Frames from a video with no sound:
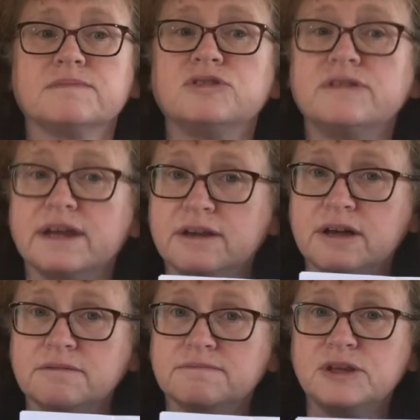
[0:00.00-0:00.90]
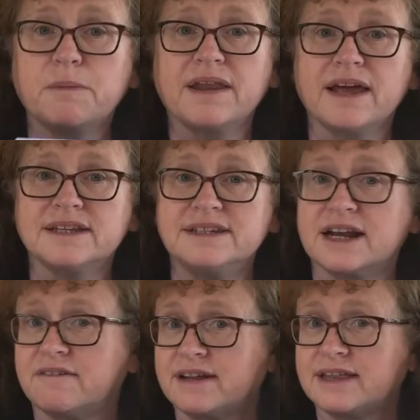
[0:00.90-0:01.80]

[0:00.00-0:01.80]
There you go. You might like to decorate